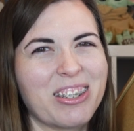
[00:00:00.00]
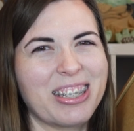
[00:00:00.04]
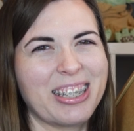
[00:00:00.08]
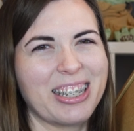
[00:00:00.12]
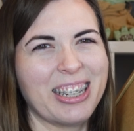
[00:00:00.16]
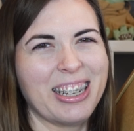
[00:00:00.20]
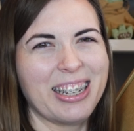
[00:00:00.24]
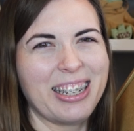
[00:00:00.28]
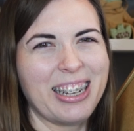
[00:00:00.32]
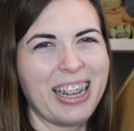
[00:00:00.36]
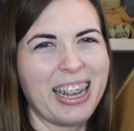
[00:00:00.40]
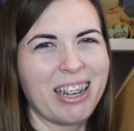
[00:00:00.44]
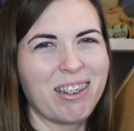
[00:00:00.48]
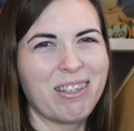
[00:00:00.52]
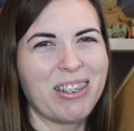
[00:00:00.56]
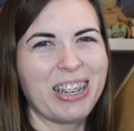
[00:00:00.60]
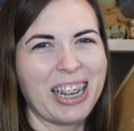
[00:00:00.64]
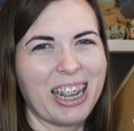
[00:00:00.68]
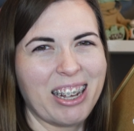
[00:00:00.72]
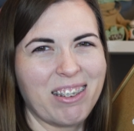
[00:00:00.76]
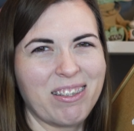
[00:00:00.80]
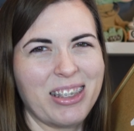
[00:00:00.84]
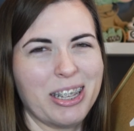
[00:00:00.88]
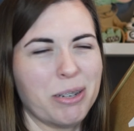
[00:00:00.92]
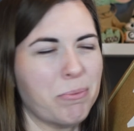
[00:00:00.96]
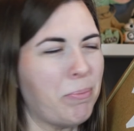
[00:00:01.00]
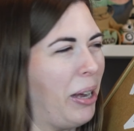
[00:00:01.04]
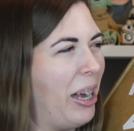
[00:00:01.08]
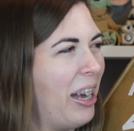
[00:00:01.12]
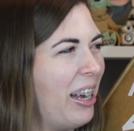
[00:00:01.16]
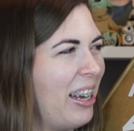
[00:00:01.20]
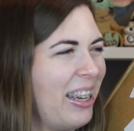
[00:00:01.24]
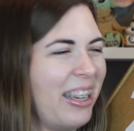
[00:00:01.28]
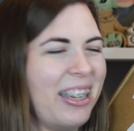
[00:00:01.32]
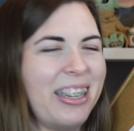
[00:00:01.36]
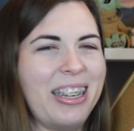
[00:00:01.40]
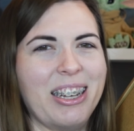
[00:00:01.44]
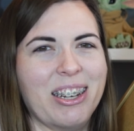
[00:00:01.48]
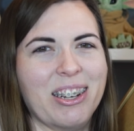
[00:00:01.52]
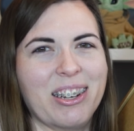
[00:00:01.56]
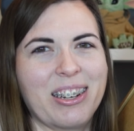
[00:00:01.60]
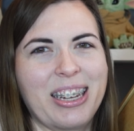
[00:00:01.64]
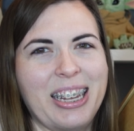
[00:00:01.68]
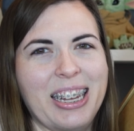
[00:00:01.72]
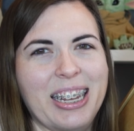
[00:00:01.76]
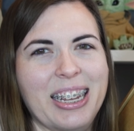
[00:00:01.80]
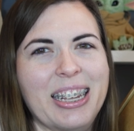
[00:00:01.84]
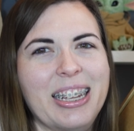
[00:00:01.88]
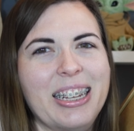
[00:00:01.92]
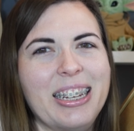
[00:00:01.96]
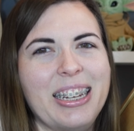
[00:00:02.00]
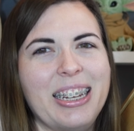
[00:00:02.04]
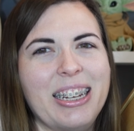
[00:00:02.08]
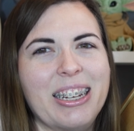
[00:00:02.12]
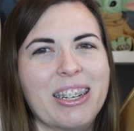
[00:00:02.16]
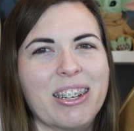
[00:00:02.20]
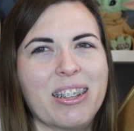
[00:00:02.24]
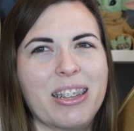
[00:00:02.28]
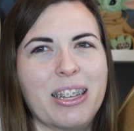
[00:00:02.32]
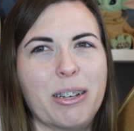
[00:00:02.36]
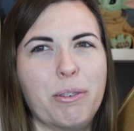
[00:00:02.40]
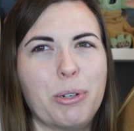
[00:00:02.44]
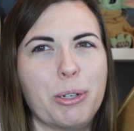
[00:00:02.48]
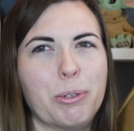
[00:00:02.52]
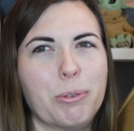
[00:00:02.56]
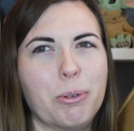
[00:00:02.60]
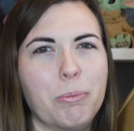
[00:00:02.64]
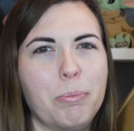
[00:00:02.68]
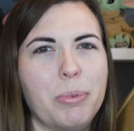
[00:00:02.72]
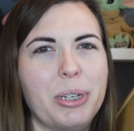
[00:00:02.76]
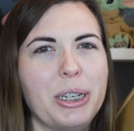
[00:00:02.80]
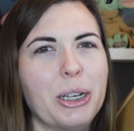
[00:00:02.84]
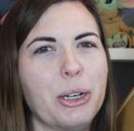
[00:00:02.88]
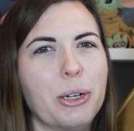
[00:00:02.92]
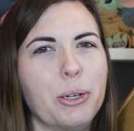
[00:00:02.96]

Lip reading: Today we have the Pioneer Kit here that we will be